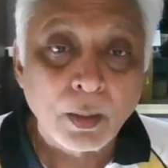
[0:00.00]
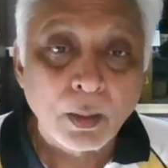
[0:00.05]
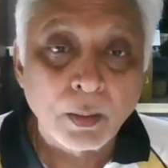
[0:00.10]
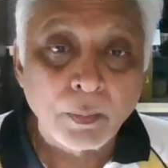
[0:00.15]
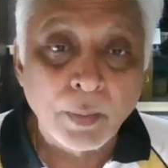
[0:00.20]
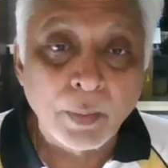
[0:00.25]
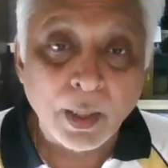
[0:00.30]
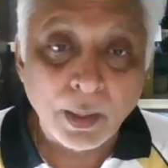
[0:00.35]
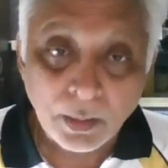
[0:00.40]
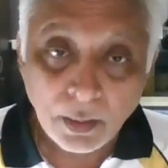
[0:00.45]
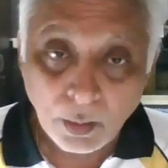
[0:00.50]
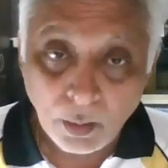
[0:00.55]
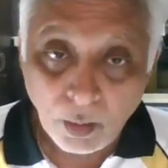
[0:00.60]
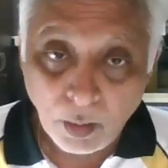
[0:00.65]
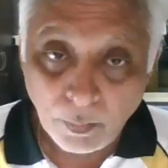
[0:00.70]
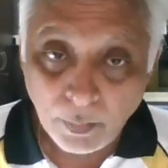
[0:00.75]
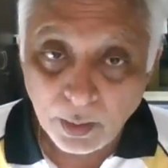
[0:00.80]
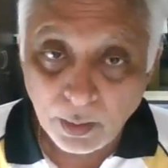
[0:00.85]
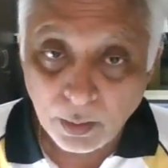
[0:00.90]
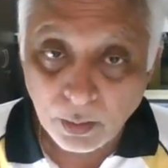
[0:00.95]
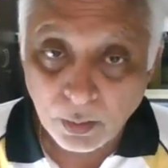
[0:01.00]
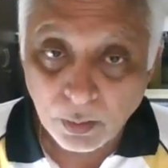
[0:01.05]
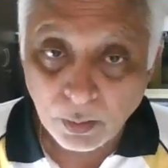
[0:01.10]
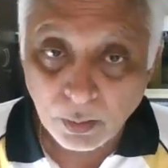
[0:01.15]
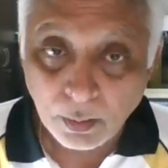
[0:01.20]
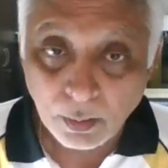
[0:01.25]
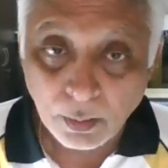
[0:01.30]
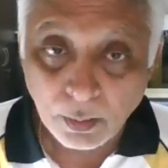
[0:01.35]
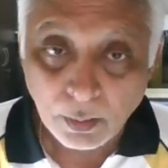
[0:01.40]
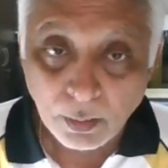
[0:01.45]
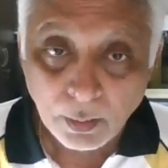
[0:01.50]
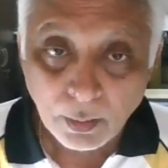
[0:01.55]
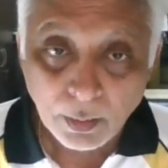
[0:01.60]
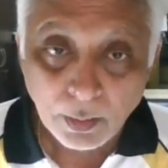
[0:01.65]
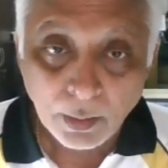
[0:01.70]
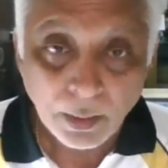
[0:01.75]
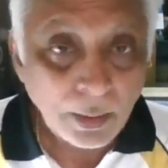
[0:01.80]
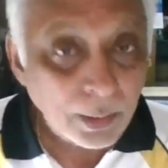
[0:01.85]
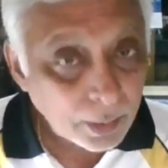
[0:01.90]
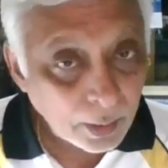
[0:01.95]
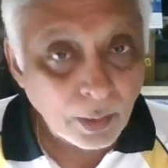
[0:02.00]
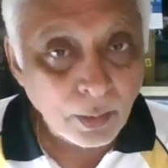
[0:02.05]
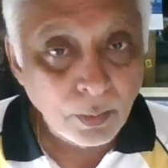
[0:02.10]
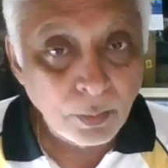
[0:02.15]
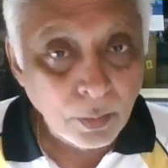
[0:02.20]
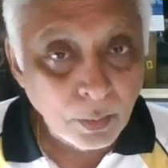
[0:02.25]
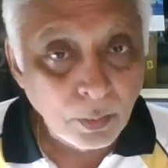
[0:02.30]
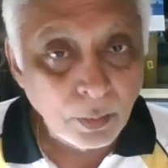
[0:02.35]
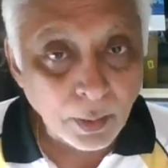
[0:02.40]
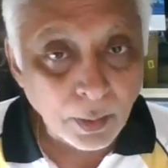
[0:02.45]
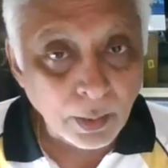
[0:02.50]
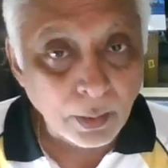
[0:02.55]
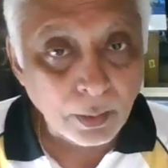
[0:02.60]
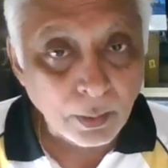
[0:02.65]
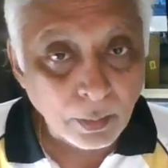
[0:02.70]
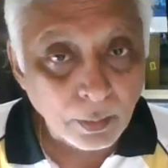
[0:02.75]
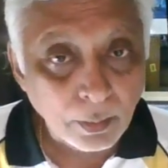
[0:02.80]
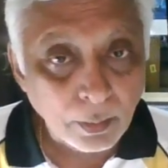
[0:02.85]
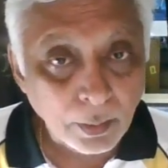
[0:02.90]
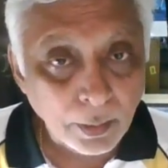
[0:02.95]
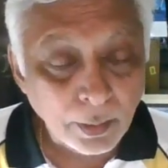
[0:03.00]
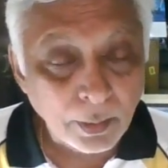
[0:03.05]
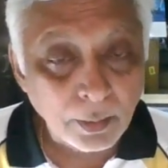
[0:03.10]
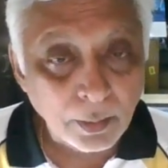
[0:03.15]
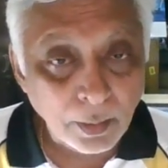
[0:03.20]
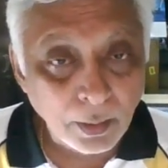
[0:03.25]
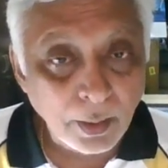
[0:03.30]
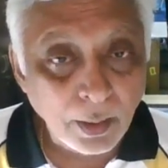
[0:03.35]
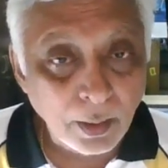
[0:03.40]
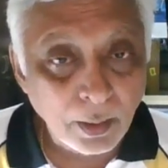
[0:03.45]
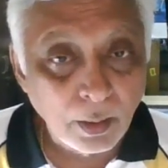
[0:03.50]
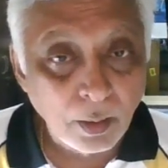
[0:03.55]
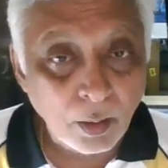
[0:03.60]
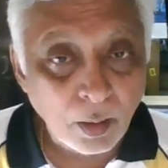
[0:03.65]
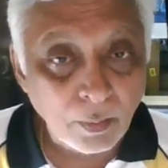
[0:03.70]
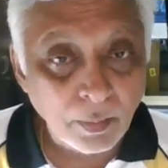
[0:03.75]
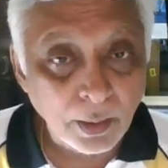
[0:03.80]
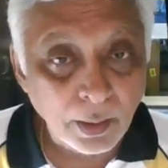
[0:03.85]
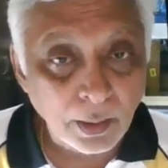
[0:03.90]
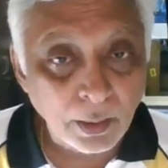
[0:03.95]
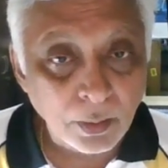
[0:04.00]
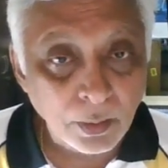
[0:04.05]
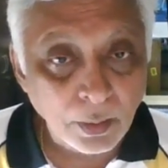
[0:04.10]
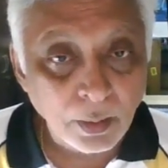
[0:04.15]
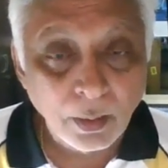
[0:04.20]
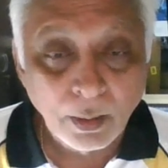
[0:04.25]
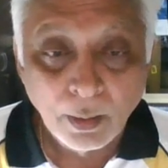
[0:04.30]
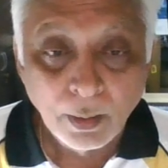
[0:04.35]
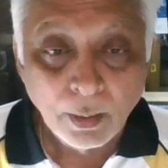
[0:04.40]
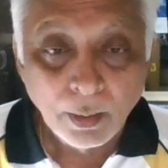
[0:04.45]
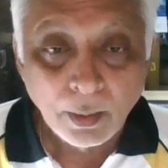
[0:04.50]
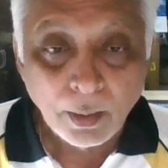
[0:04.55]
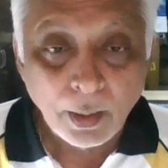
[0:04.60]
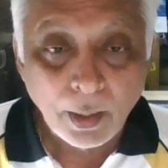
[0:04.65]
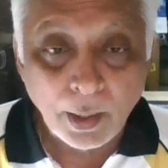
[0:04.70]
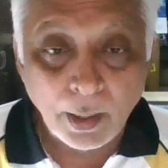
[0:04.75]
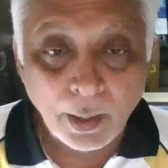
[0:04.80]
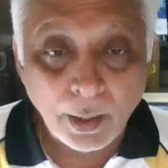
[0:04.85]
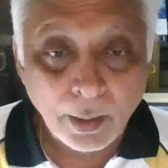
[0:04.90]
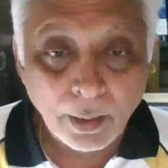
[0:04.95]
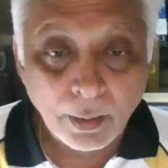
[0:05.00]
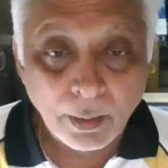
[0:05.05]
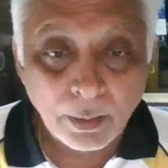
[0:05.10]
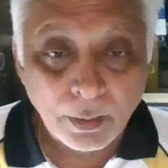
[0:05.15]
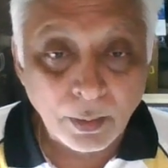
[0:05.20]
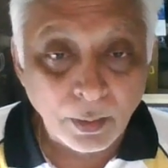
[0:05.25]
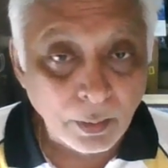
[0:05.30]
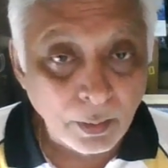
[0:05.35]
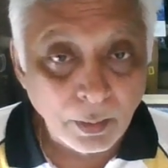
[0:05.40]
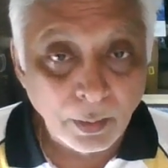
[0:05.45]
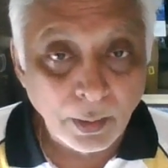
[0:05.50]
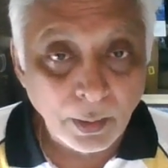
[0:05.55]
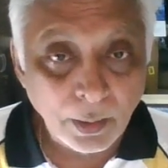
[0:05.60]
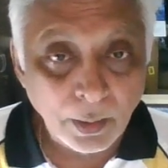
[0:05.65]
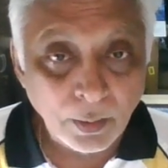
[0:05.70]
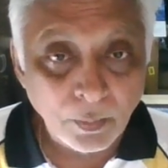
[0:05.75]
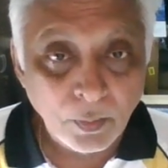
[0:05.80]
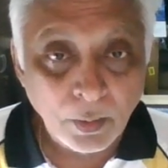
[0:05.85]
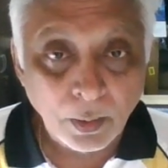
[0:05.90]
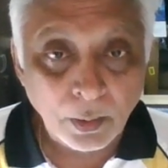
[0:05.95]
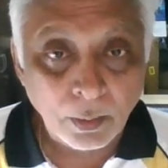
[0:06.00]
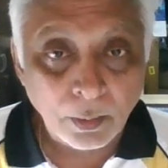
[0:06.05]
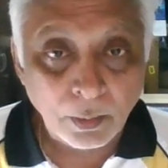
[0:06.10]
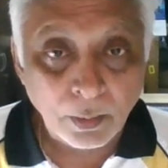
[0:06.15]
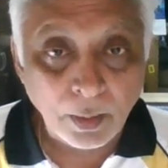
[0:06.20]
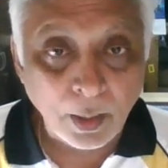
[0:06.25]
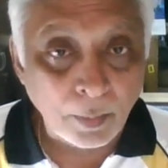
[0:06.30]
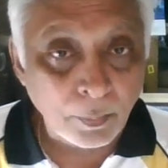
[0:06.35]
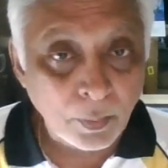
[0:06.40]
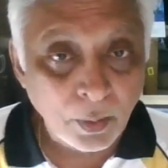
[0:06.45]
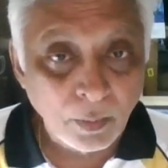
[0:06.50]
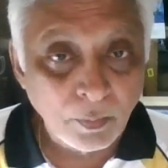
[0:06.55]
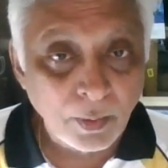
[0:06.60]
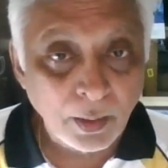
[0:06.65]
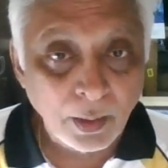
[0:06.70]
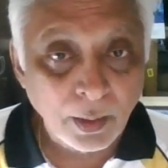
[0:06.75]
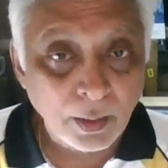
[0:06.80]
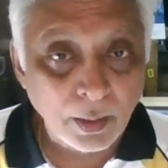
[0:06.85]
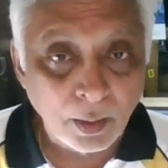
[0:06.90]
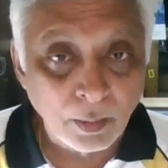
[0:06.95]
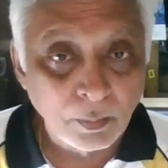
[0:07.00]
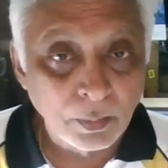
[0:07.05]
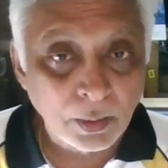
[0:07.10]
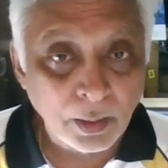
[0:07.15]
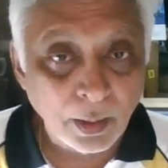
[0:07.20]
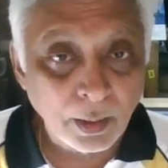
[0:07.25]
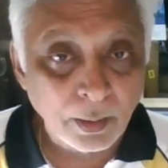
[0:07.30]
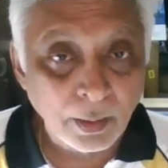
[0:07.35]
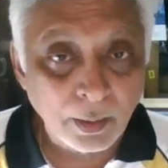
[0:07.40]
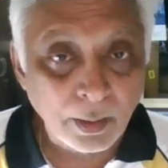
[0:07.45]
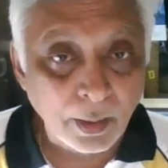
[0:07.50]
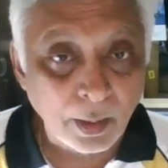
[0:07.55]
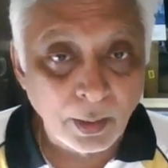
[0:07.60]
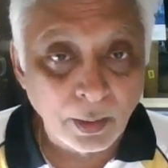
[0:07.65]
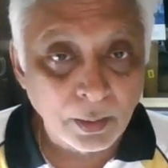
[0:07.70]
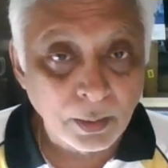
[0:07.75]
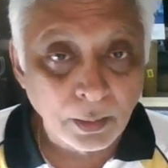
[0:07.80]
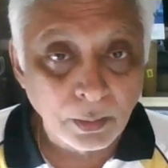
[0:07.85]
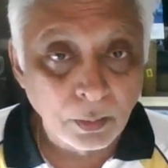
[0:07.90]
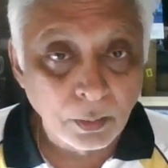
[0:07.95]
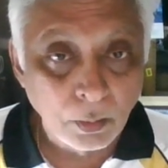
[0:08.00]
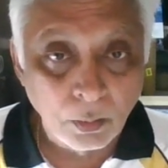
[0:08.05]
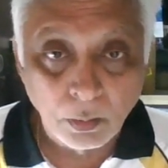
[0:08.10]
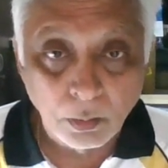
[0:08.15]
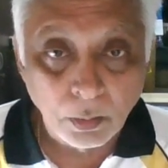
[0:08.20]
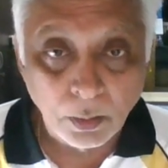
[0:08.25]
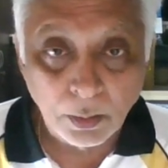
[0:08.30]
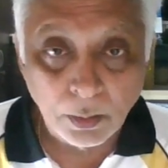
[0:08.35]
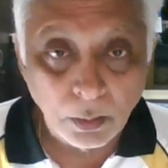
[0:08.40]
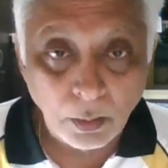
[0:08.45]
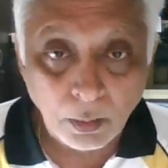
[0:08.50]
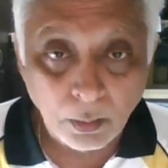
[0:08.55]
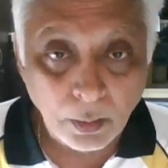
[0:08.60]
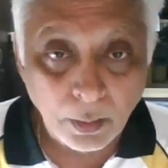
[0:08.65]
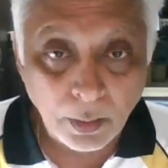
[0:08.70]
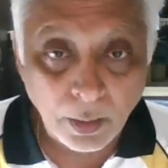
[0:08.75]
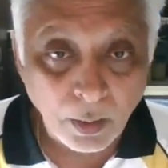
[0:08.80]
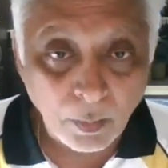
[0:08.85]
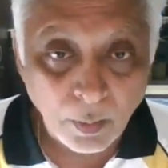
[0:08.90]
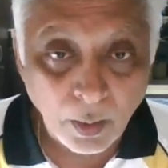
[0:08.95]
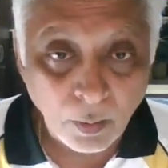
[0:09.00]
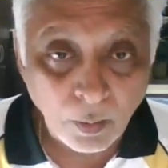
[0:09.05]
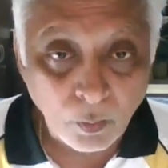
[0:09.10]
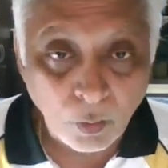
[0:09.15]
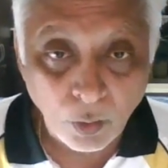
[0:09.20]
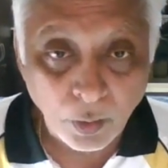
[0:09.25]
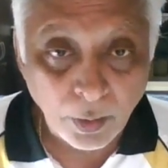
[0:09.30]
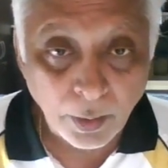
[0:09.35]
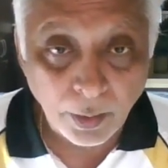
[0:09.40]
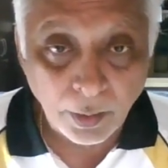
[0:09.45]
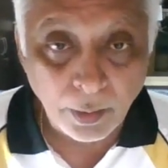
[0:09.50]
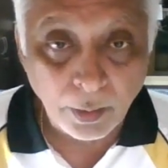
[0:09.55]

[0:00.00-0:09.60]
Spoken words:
makes the nomination. He is allowed to do it. It is a legal nomination, and certainly if the captain, when he comes and tells us, no, this is not the team I wanted,